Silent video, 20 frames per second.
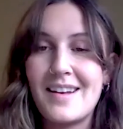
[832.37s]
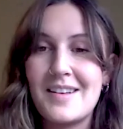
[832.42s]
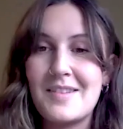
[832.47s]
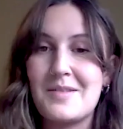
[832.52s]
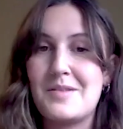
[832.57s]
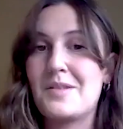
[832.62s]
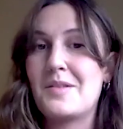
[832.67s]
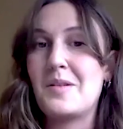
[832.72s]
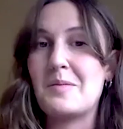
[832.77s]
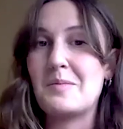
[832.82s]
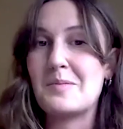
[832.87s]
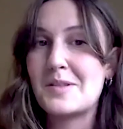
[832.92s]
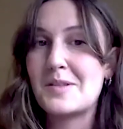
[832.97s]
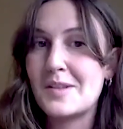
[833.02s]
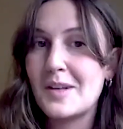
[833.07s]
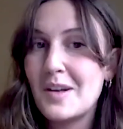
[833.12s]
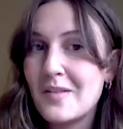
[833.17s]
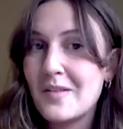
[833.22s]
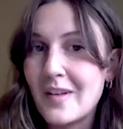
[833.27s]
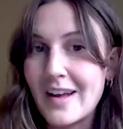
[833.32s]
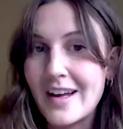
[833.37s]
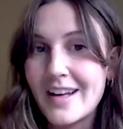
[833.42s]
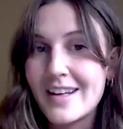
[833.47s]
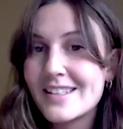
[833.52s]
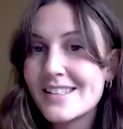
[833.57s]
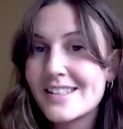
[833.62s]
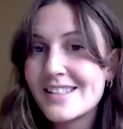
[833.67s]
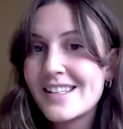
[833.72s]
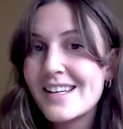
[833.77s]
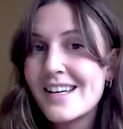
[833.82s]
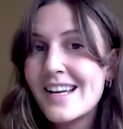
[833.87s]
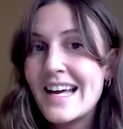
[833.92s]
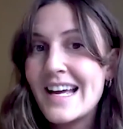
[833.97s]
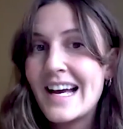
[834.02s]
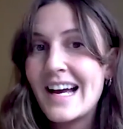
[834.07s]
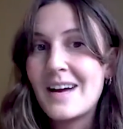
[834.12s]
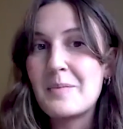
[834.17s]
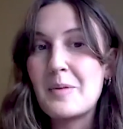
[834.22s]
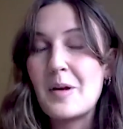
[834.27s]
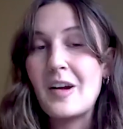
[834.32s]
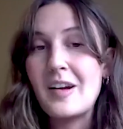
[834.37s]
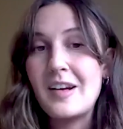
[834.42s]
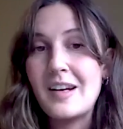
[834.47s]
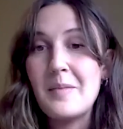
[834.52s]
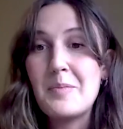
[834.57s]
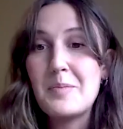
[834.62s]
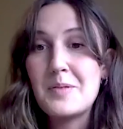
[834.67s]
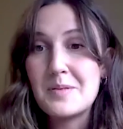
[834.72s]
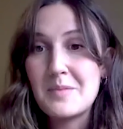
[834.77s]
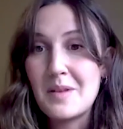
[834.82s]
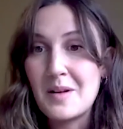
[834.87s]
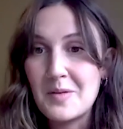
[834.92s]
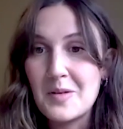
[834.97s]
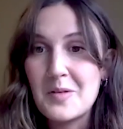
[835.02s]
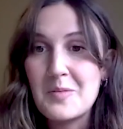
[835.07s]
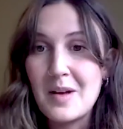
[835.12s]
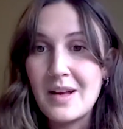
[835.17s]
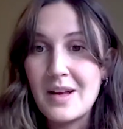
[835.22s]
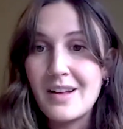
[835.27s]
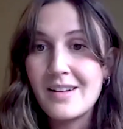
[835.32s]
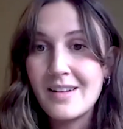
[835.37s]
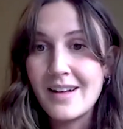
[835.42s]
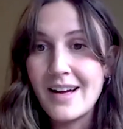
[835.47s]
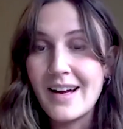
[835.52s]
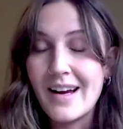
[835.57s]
that into a home service, I brought it up to my roommate,